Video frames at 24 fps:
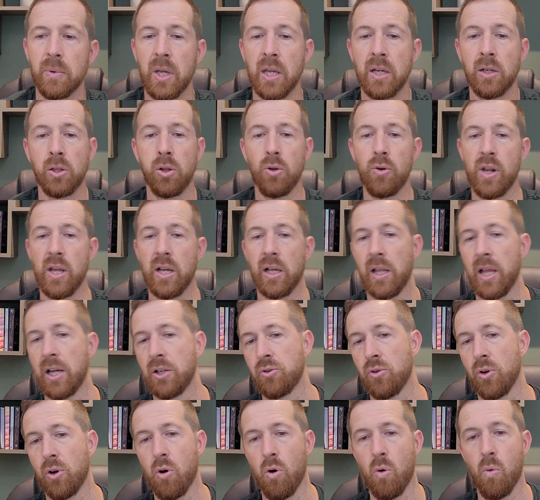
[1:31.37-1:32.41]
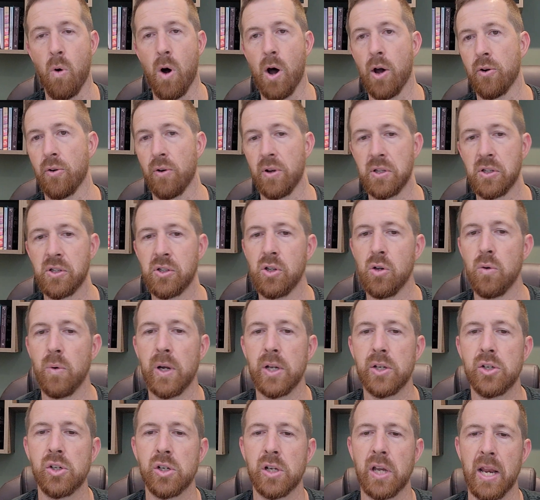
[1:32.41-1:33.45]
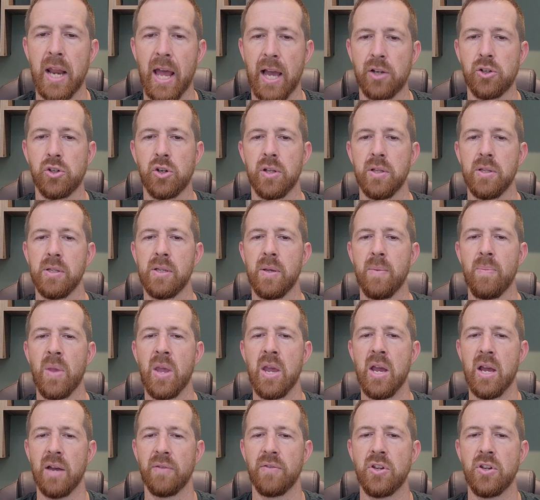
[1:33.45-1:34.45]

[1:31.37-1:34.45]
including electrical, water, and sewage connections.